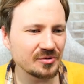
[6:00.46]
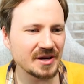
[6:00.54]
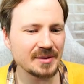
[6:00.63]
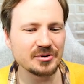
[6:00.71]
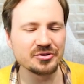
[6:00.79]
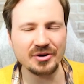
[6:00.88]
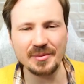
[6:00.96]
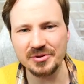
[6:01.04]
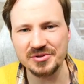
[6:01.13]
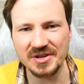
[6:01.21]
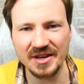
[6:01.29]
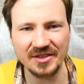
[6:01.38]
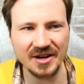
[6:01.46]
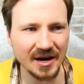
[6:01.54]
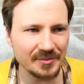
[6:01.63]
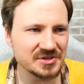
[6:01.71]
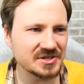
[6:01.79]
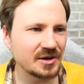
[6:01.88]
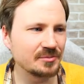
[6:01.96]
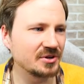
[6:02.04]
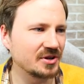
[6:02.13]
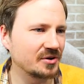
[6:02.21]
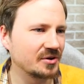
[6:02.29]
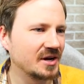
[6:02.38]
to enable? Drop those in the comments down
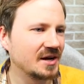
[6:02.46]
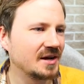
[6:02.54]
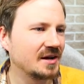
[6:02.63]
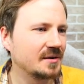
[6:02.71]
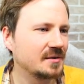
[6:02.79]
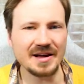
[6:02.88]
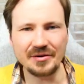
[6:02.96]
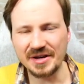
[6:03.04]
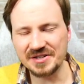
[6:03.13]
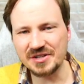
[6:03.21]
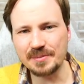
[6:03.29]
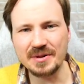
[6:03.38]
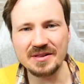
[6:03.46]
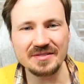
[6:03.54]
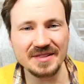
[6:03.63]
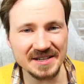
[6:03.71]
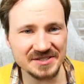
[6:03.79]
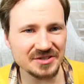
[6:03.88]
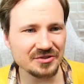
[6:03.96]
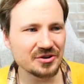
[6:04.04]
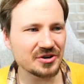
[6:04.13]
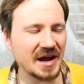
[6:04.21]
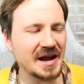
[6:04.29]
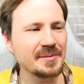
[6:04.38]
below. Now, next up, let's
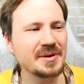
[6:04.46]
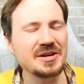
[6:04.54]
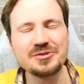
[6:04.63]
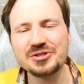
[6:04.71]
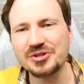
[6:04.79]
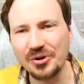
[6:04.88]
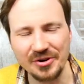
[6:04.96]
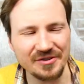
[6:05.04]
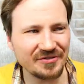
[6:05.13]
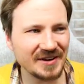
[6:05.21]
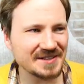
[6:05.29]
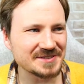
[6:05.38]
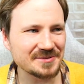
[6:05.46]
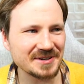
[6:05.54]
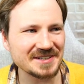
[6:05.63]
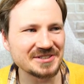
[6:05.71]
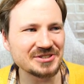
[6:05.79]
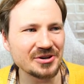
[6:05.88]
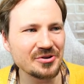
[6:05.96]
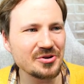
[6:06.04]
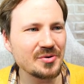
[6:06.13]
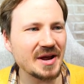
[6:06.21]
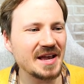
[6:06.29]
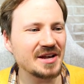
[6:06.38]
look. I am a huge Tony fan, so we're going to show
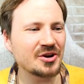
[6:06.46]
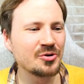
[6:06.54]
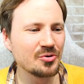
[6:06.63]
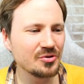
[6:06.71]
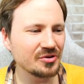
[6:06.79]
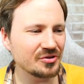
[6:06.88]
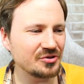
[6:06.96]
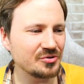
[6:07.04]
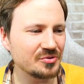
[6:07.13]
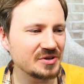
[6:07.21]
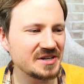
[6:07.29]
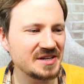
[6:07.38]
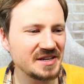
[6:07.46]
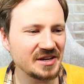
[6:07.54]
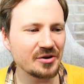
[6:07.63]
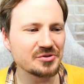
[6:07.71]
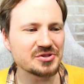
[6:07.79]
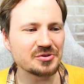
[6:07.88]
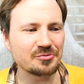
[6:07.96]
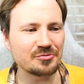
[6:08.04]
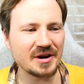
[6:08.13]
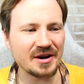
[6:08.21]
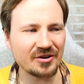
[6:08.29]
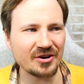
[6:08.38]
you a cool new Neos
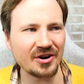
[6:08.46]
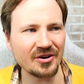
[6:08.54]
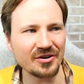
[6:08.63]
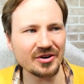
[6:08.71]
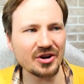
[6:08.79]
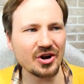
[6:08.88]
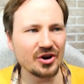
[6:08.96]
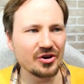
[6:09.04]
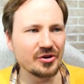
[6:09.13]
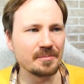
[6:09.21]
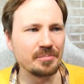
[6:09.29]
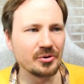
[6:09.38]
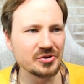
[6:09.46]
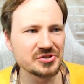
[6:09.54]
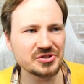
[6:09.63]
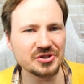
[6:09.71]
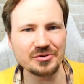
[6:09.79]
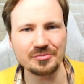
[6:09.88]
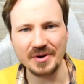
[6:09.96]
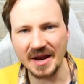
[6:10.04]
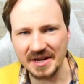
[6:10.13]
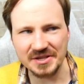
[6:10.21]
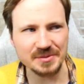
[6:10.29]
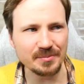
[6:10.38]
rare card called Bolster
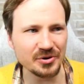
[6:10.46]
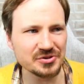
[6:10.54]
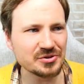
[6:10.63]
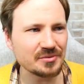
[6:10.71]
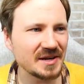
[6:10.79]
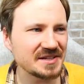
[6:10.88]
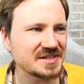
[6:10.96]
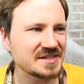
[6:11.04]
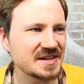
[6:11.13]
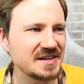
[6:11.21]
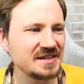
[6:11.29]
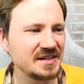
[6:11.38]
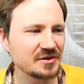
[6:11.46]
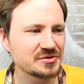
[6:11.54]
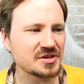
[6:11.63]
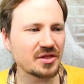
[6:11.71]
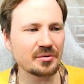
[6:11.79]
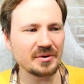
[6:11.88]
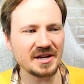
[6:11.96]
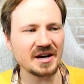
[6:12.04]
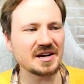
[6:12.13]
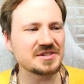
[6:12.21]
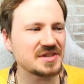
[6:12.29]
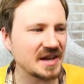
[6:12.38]
Ranks. Bolster Ranks is a Neos
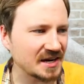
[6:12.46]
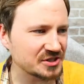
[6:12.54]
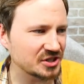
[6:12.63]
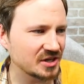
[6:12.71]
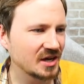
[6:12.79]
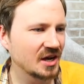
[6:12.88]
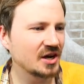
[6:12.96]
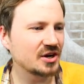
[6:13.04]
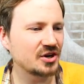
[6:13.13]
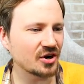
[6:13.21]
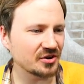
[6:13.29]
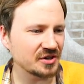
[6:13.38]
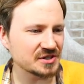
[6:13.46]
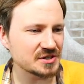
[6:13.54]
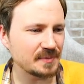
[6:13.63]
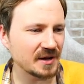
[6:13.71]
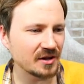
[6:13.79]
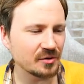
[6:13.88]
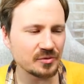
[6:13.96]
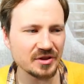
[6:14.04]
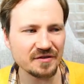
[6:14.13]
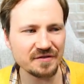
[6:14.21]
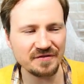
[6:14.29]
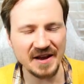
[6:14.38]
3-cost action Guardian spell
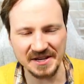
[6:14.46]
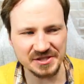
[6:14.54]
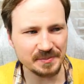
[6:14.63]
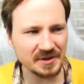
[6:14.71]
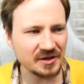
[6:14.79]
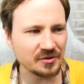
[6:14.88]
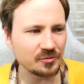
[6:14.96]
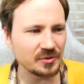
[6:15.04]
with fast speed